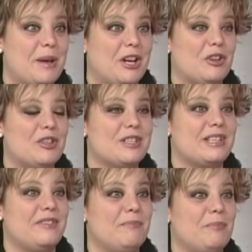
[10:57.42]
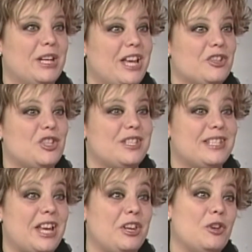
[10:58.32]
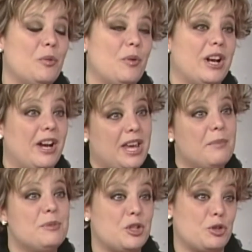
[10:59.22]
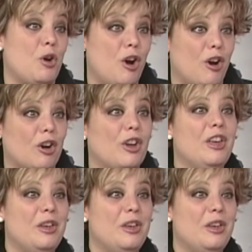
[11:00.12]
medals, but yet she's saying, you know what, I am strong,